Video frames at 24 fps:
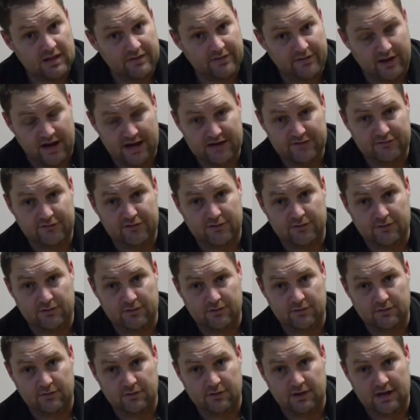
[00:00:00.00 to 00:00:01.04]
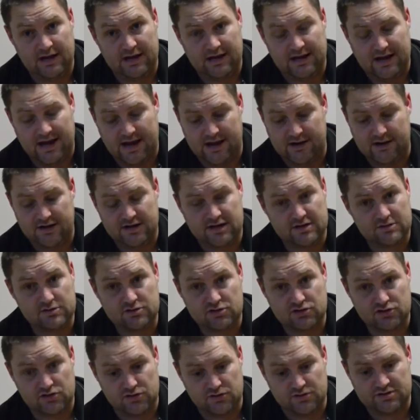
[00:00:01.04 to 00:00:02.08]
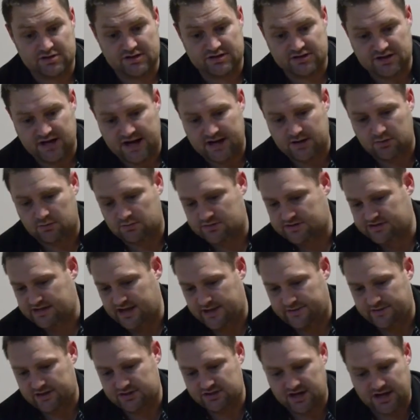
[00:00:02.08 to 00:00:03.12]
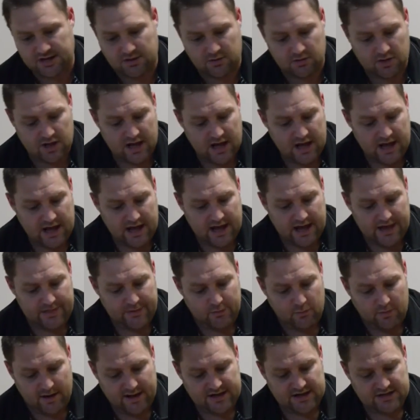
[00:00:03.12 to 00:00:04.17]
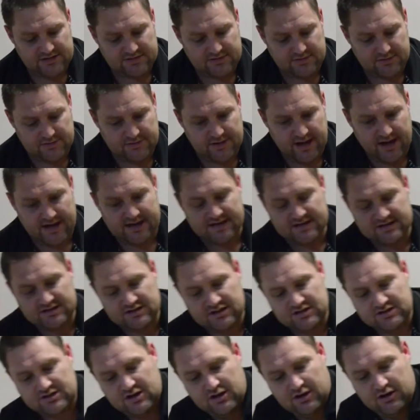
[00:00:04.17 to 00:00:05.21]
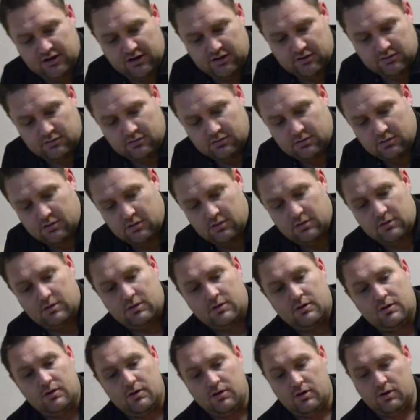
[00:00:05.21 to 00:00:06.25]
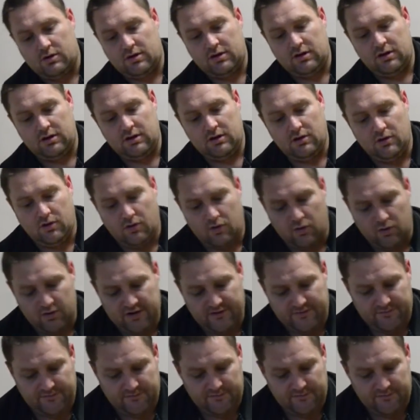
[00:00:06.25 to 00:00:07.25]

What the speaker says: they do allow you to choose the channel, set the channel. And the way you do that is you turn all your